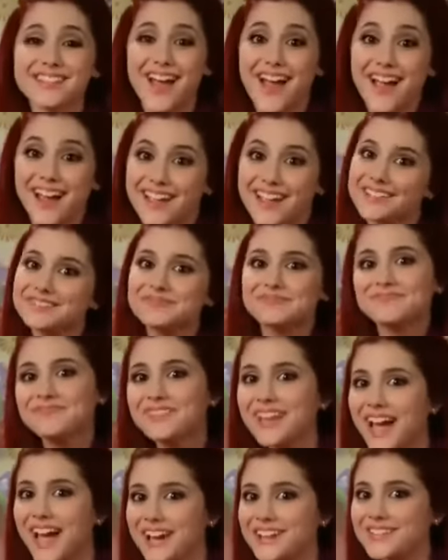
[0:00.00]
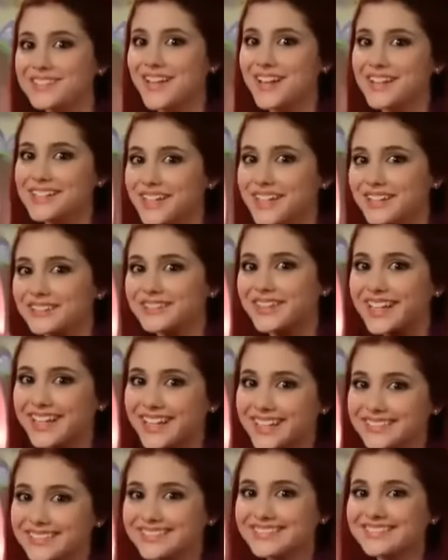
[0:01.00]
Sorry. I just thought of something
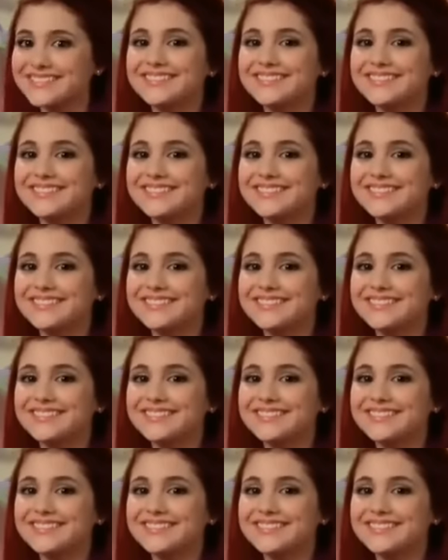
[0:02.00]
funny.